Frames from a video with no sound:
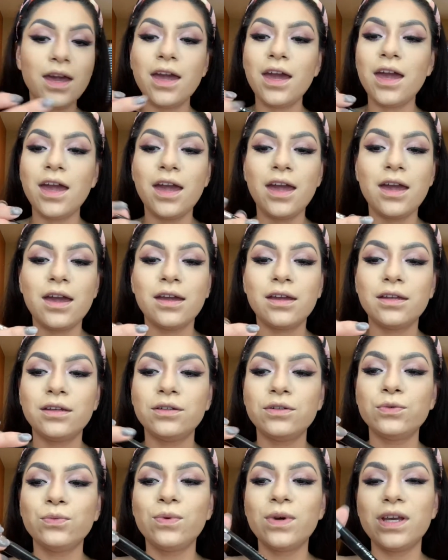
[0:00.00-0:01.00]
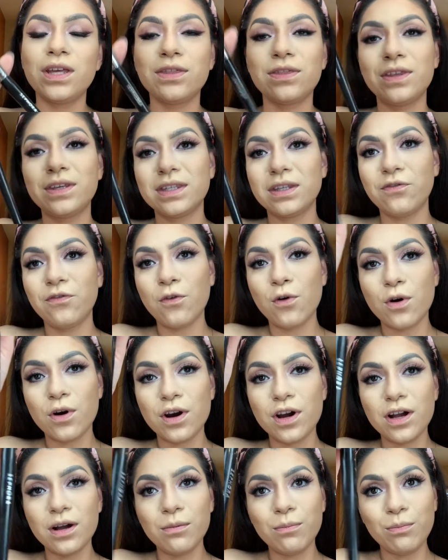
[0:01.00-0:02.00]
And with the
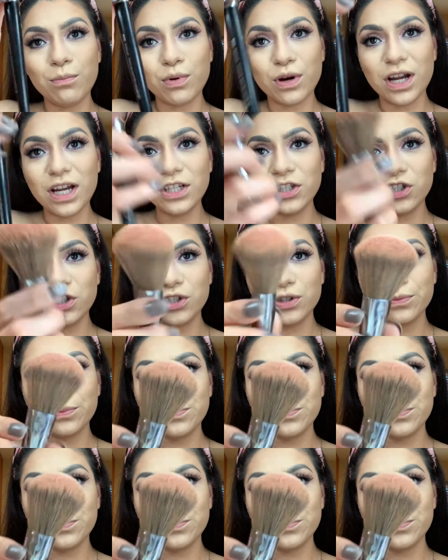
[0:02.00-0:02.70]
Sephora brush,